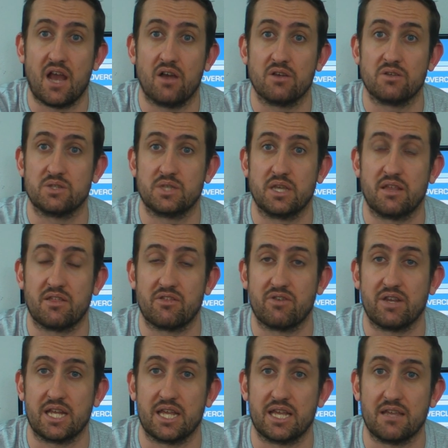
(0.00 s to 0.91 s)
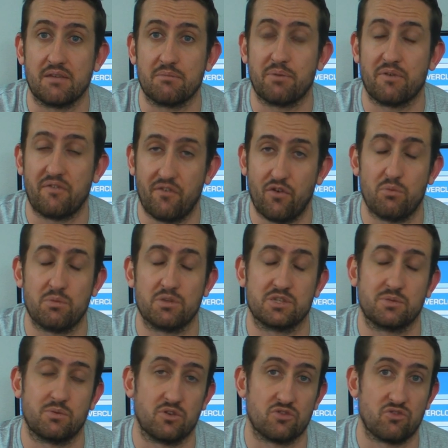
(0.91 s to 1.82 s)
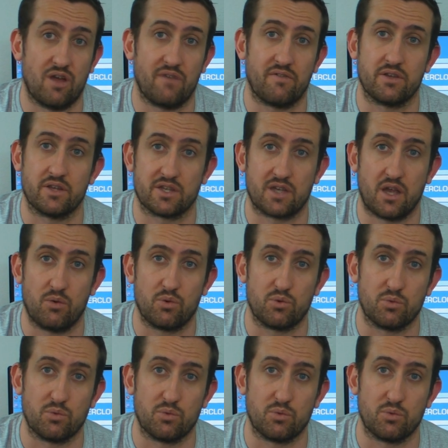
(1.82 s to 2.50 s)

OC3D Performance Award rather than the Gold